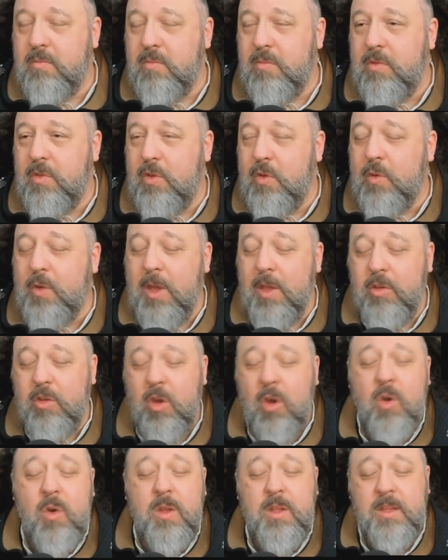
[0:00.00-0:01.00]
you can
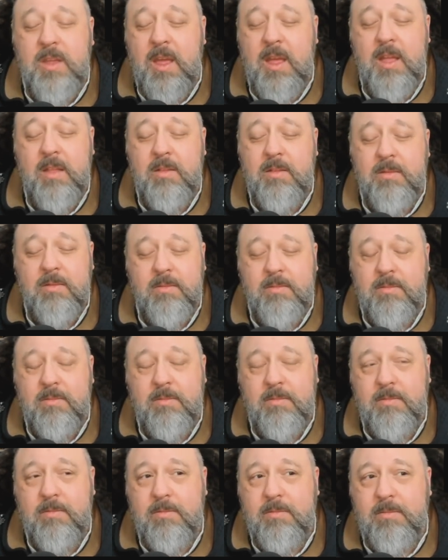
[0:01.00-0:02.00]
go and get
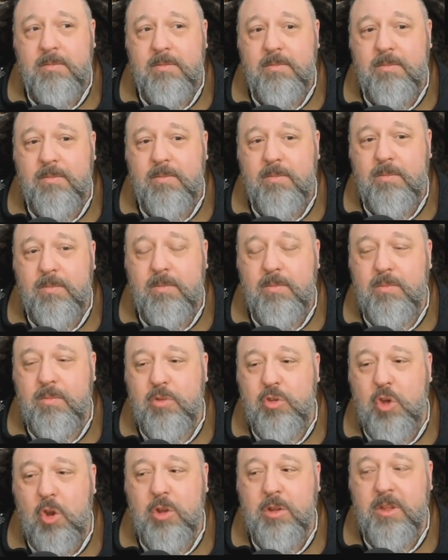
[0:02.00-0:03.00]

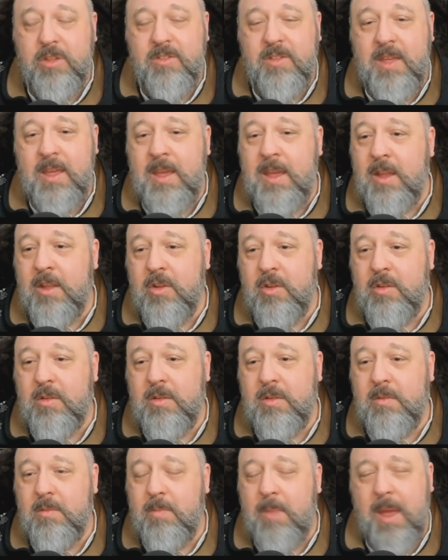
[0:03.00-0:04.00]

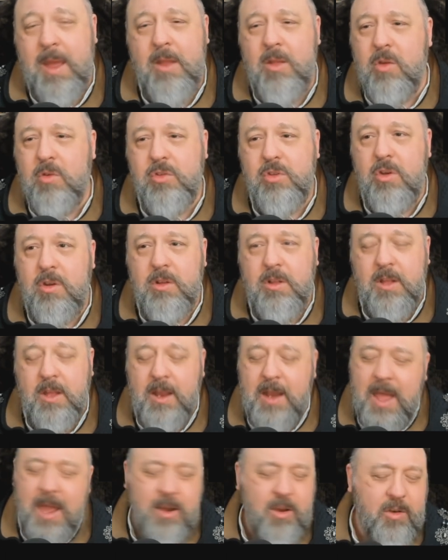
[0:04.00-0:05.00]
chocolatine, pain au
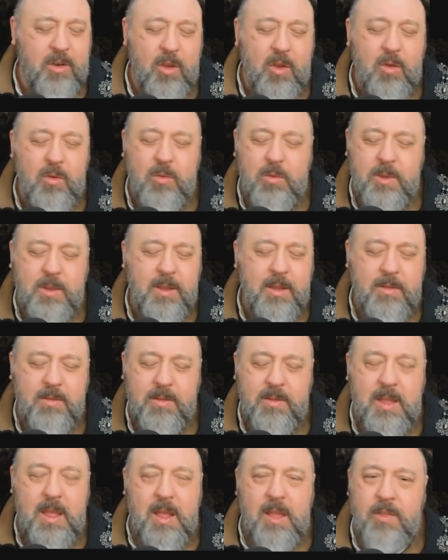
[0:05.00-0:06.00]
chocolate. I don't know.
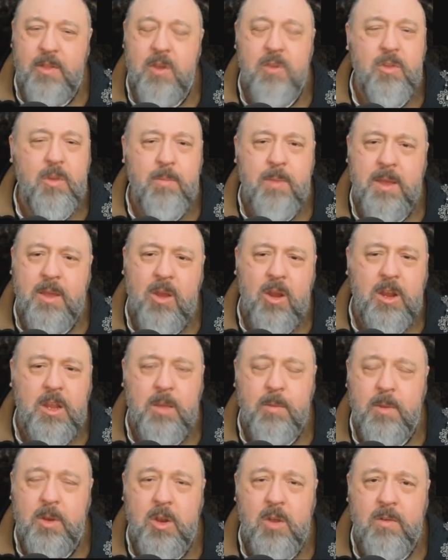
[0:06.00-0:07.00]
There's a big
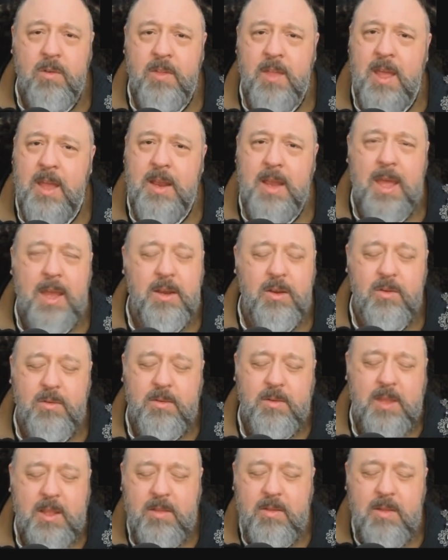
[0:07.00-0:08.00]
argument over that.
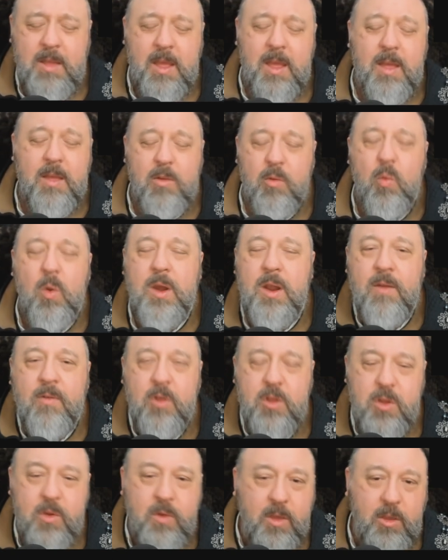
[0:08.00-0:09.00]

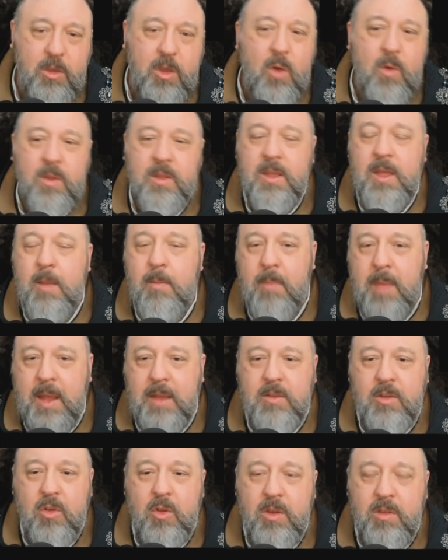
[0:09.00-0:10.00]
Whatever, you can go and get
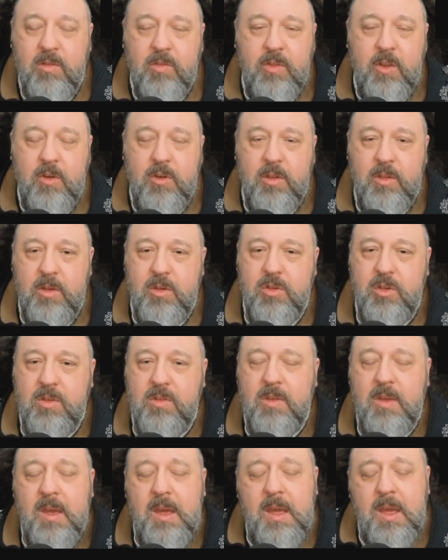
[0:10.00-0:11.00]
baked goods and they're
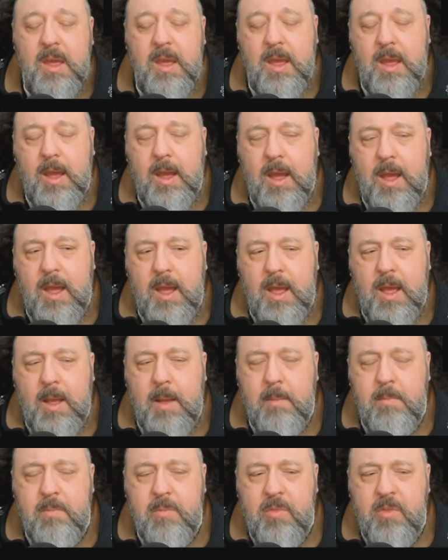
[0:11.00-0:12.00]
delicious.
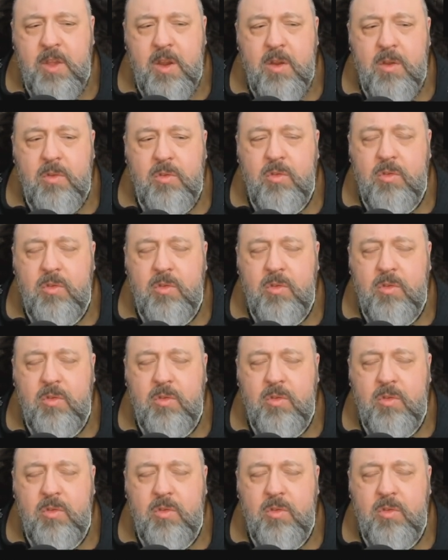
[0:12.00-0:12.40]
There's a